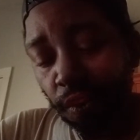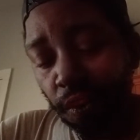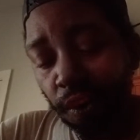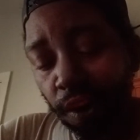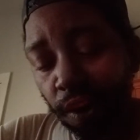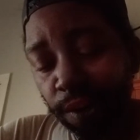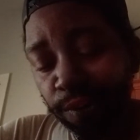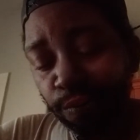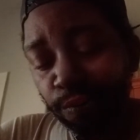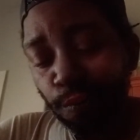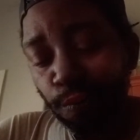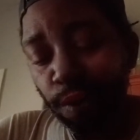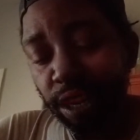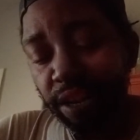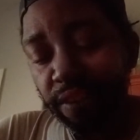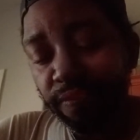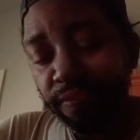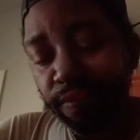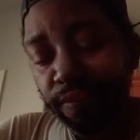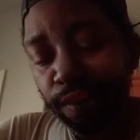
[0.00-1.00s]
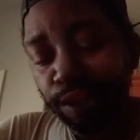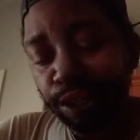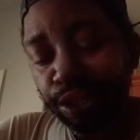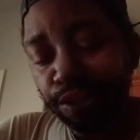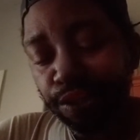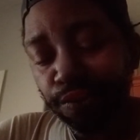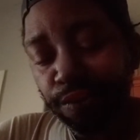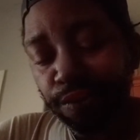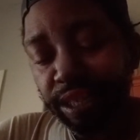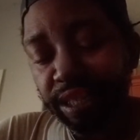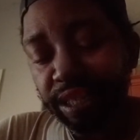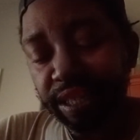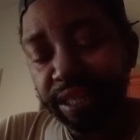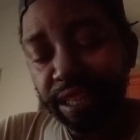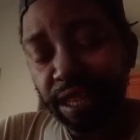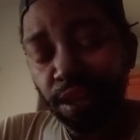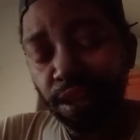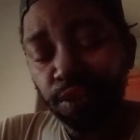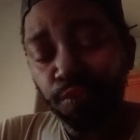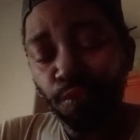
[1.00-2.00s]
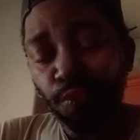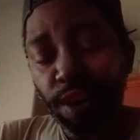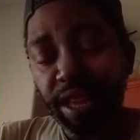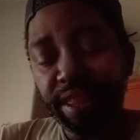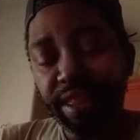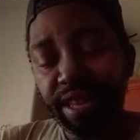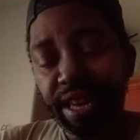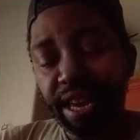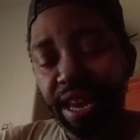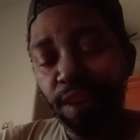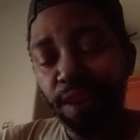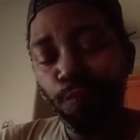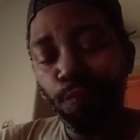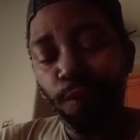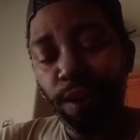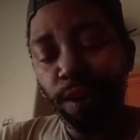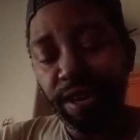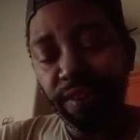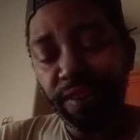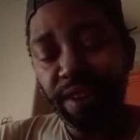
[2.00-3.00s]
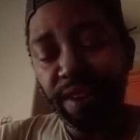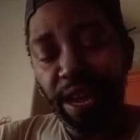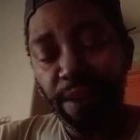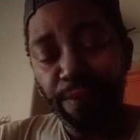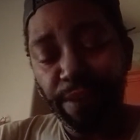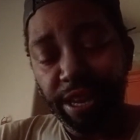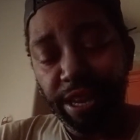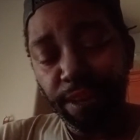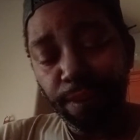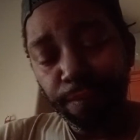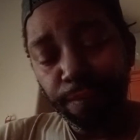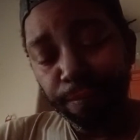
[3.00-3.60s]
on 21st Street Southwest in Winter Haven.